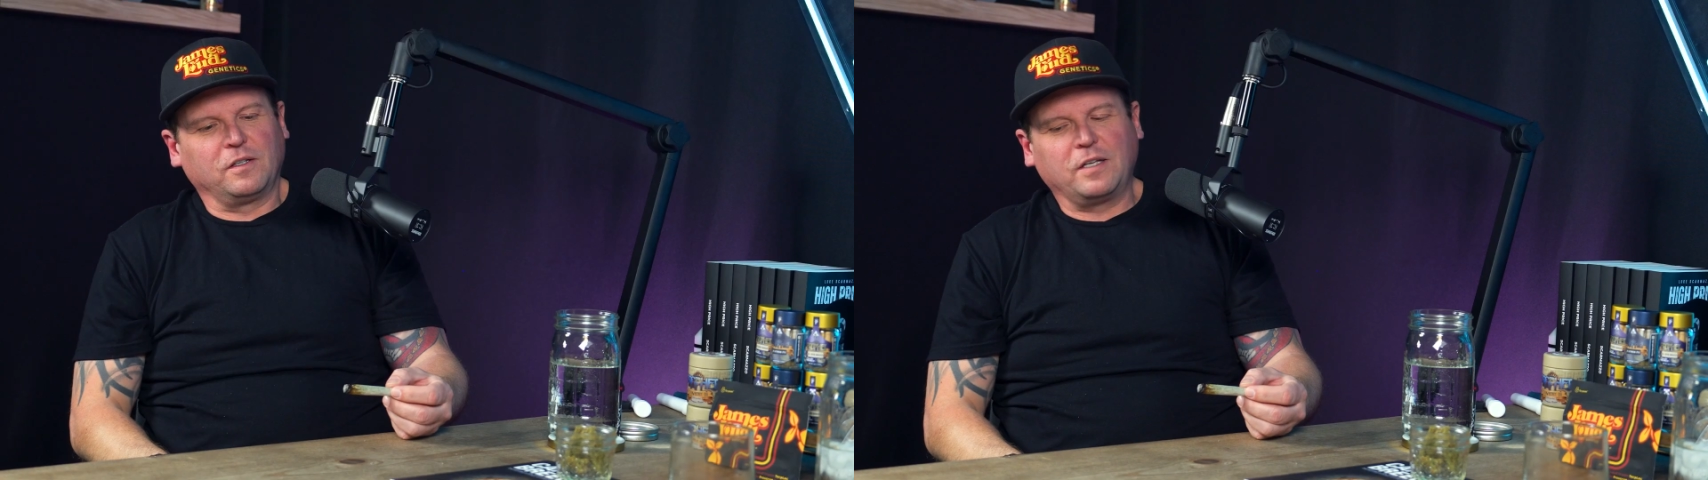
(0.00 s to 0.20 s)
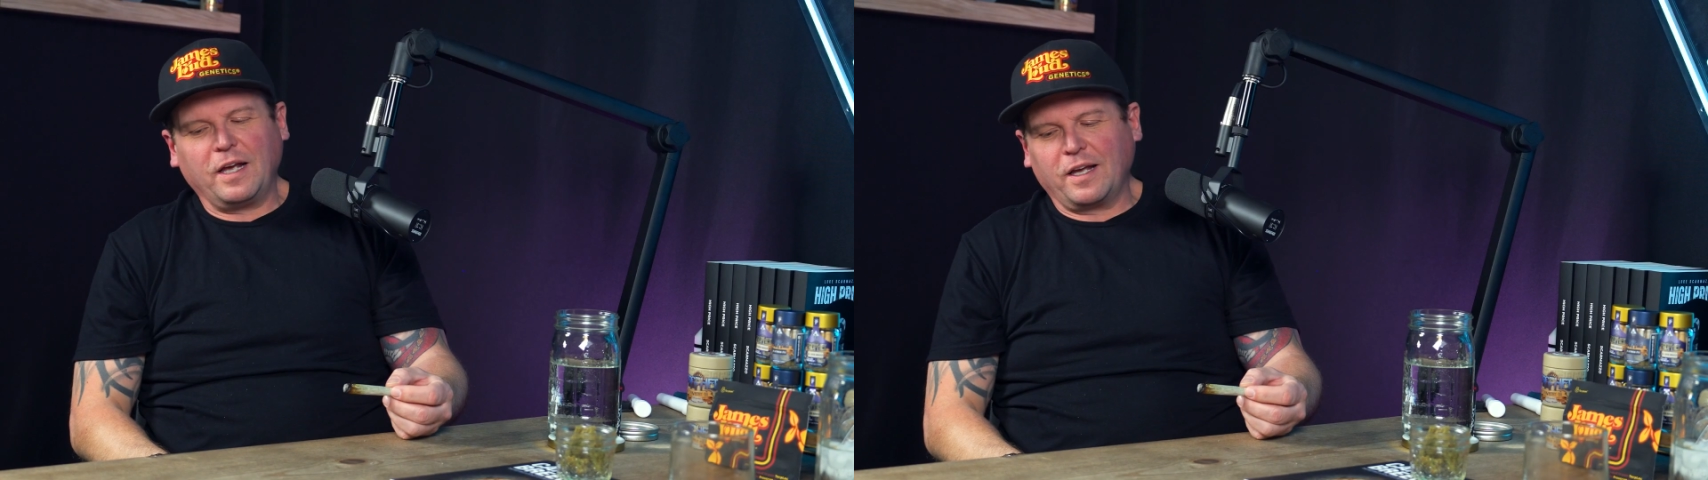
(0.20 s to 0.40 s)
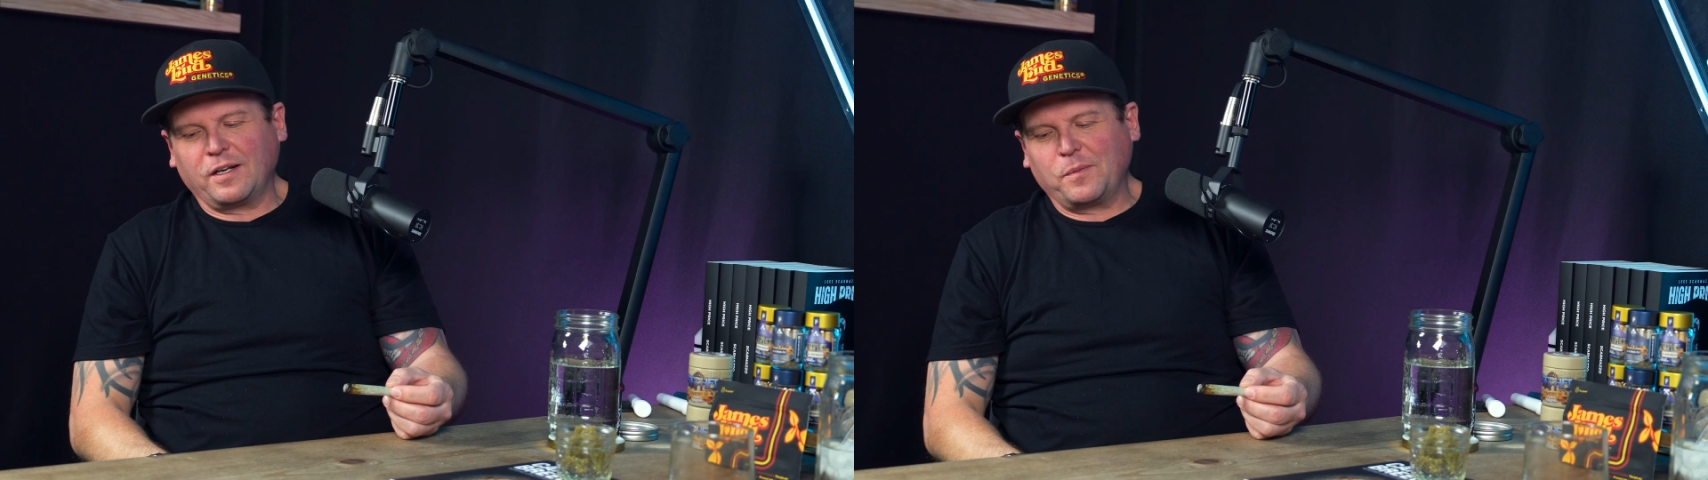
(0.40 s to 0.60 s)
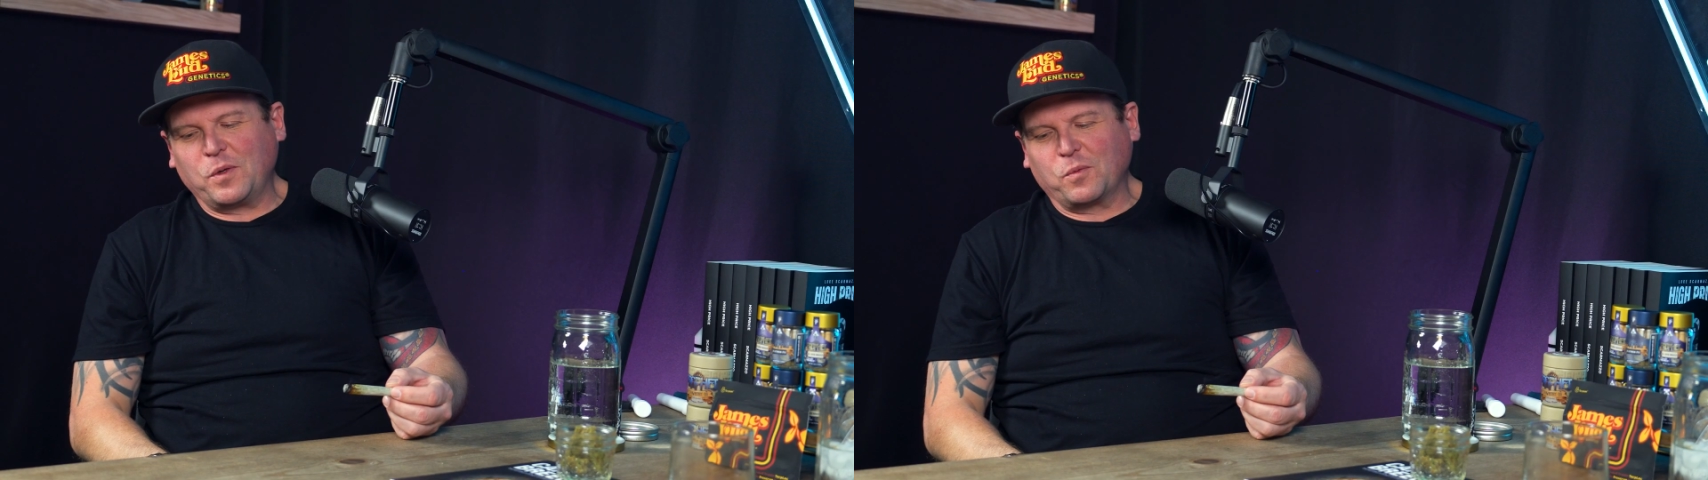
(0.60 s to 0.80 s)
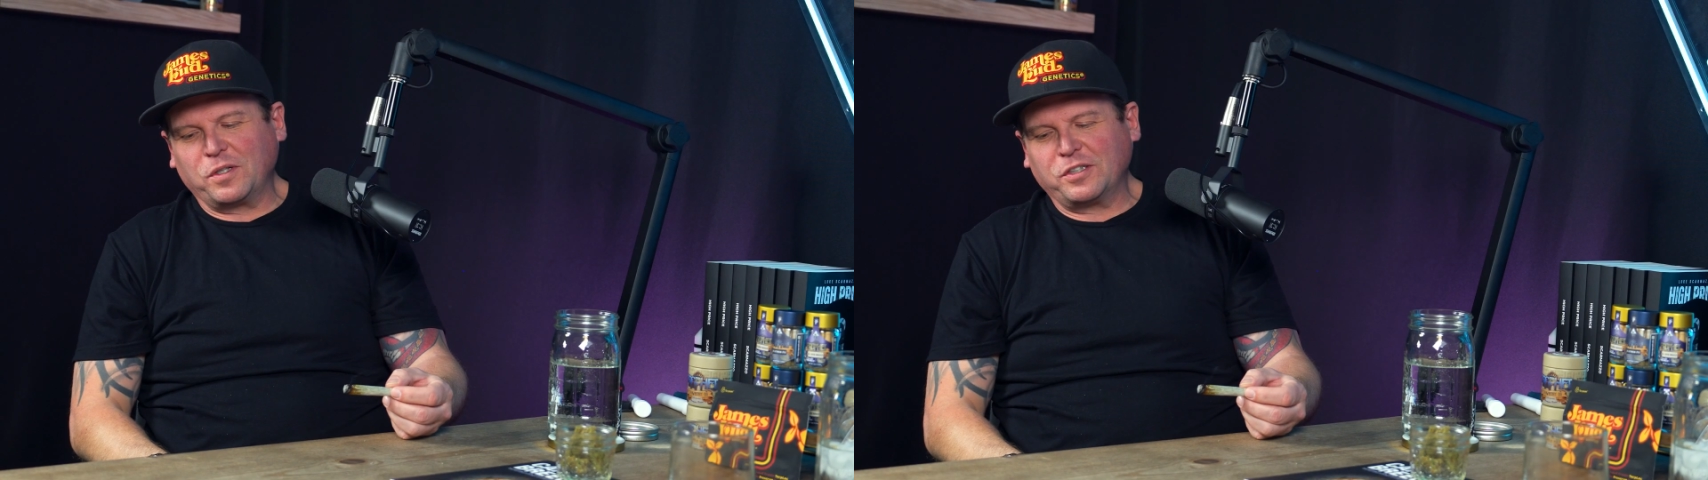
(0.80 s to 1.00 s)
Yeah. And I
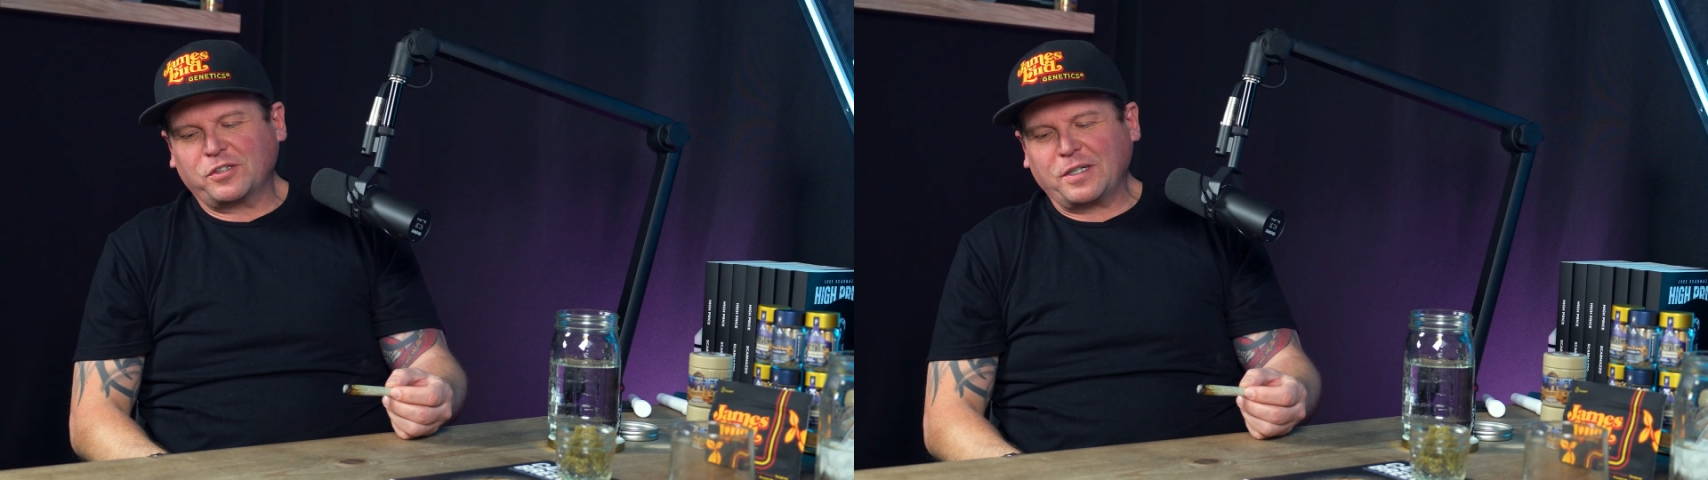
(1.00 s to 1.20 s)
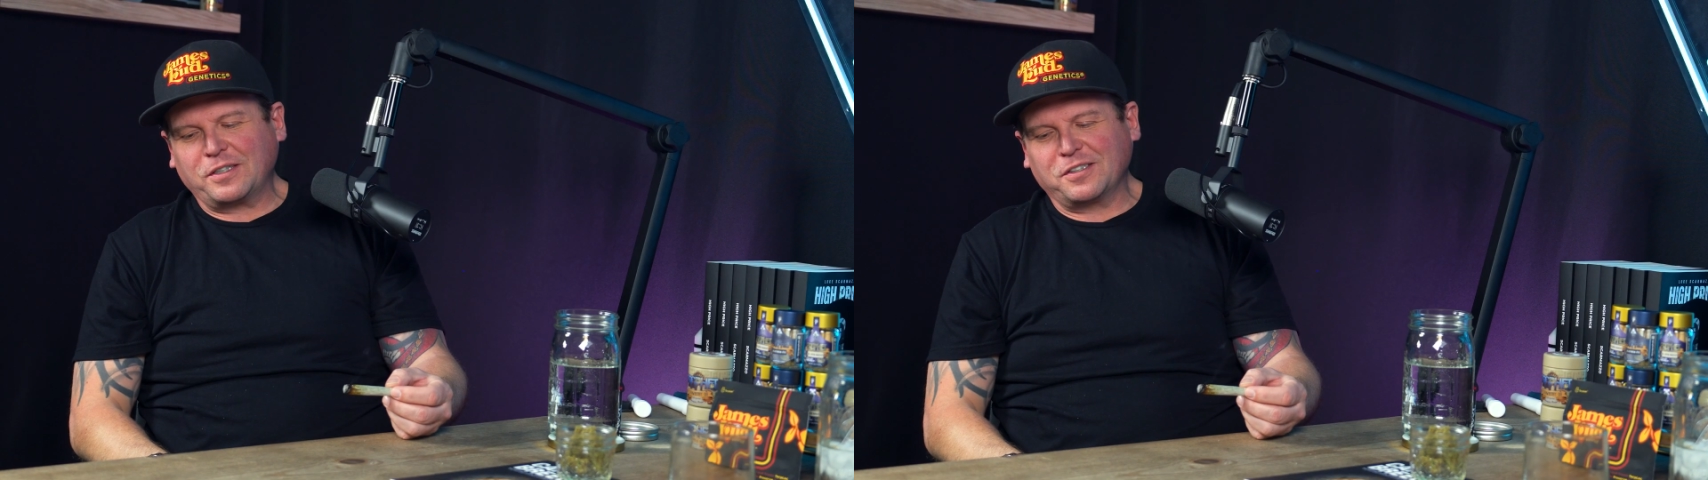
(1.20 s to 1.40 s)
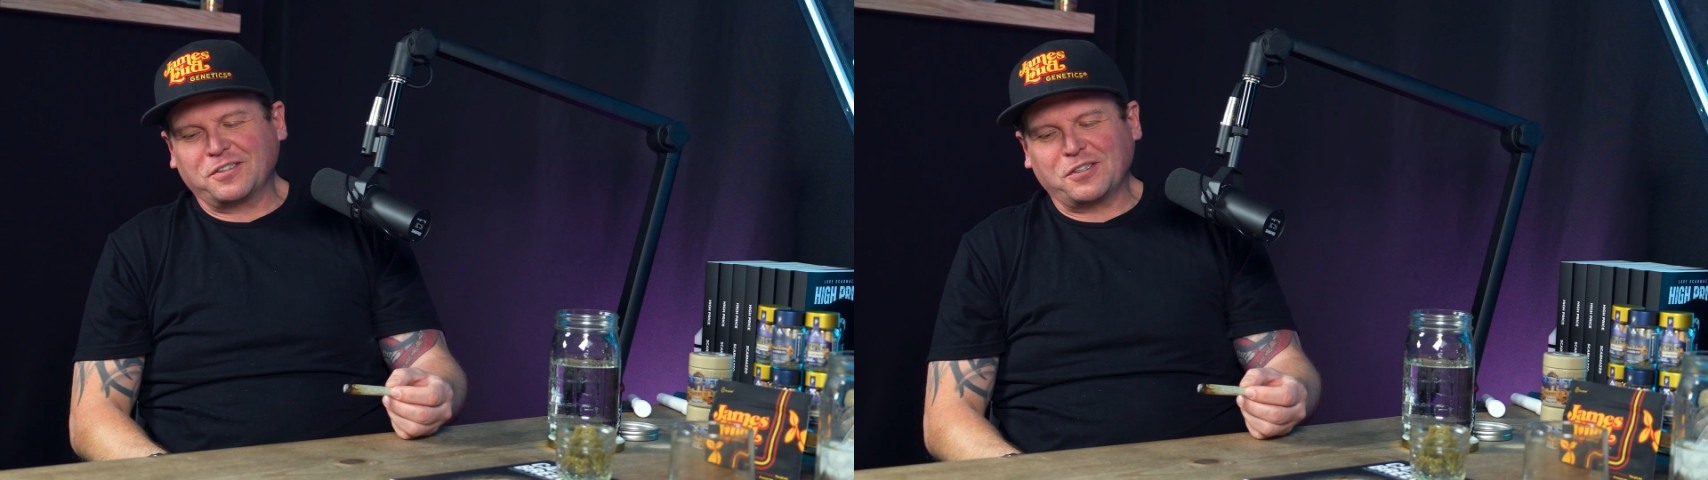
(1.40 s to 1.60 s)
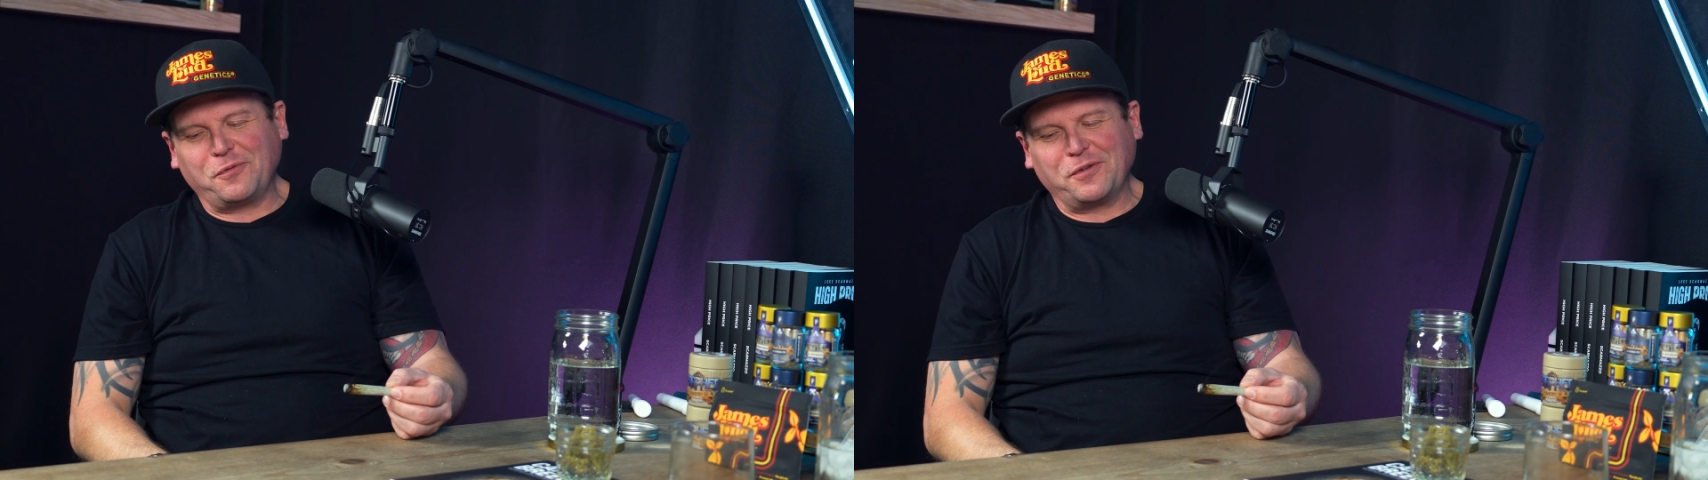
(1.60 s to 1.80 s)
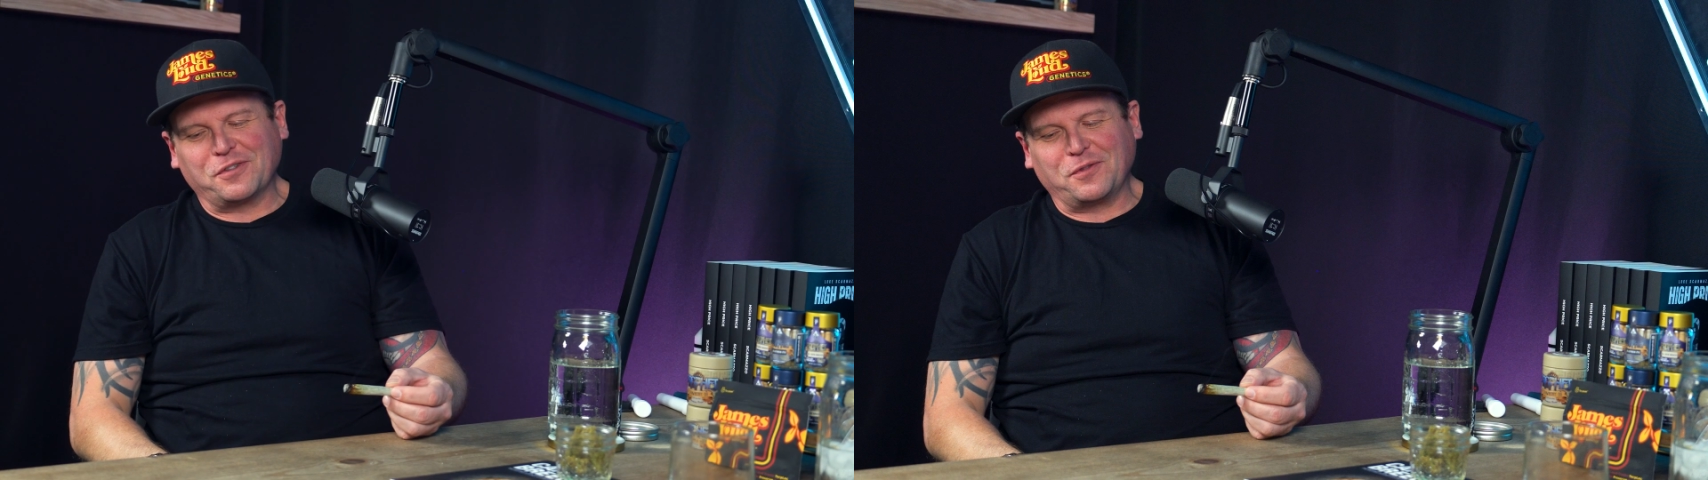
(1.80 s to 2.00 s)
mean, we're just scratching the
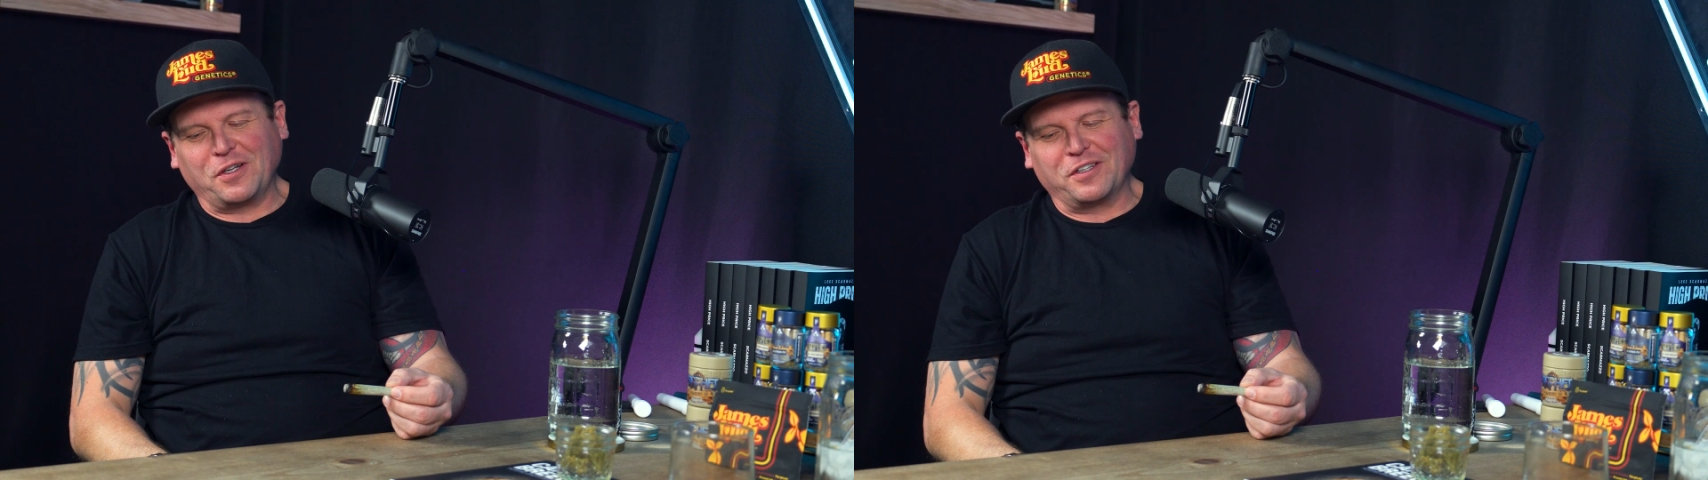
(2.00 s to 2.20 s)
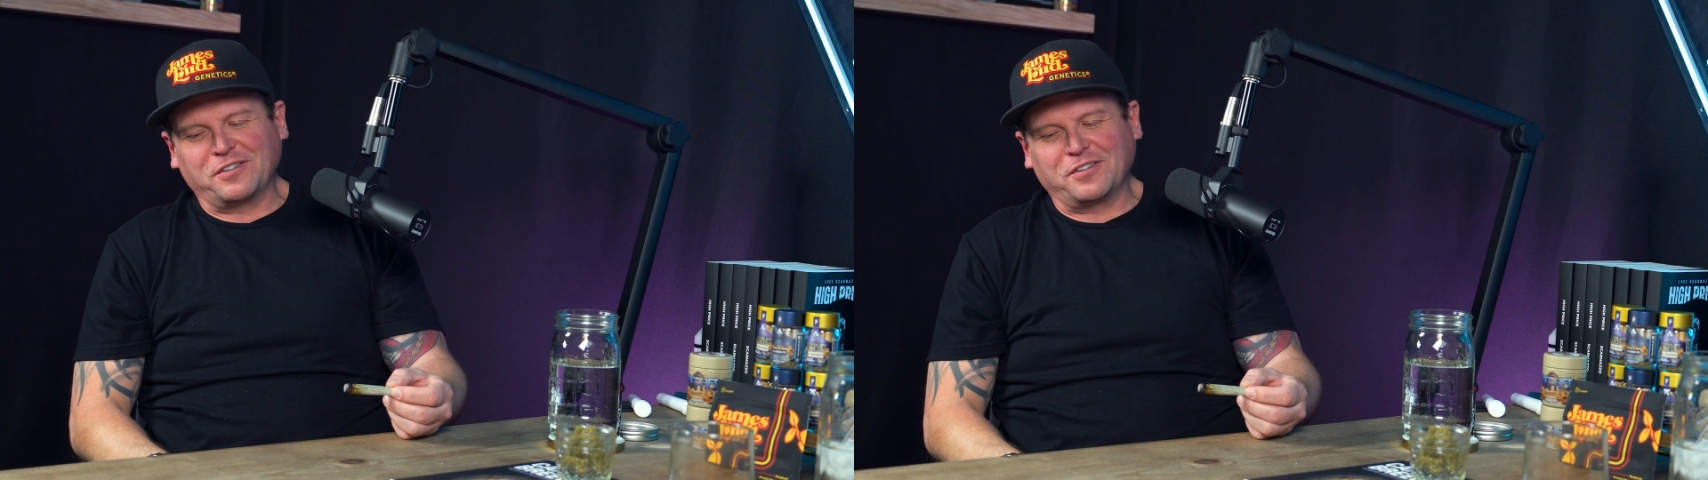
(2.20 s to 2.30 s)
surface of all